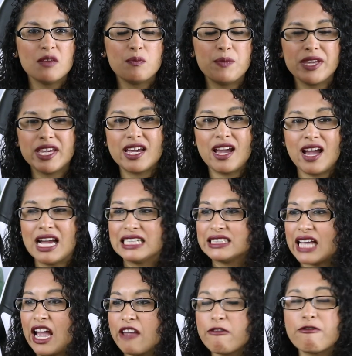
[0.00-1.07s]
because
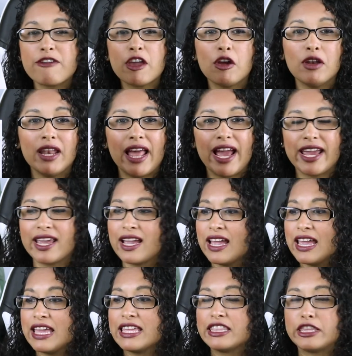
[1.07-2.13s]
I feel like
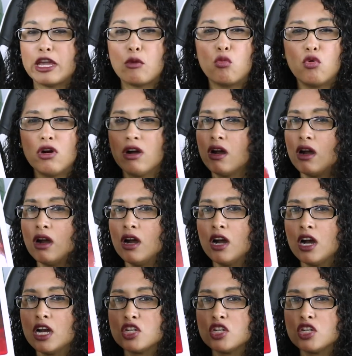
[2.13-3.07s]
they were